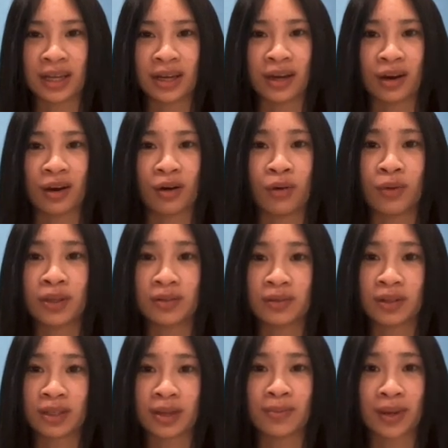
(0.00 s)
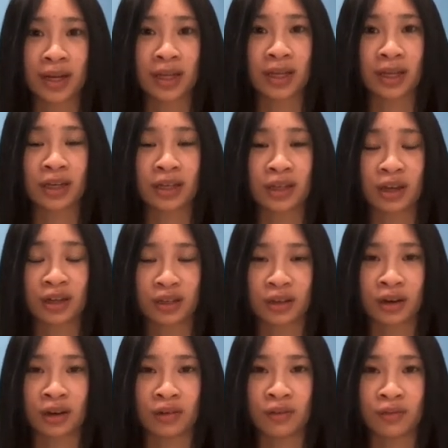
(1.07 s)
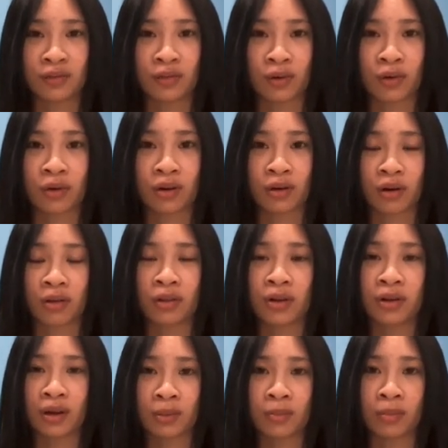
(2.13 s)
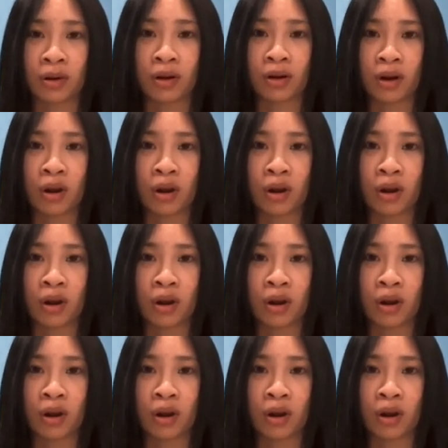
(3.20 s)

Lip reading: always visit Medicare.gov or call the number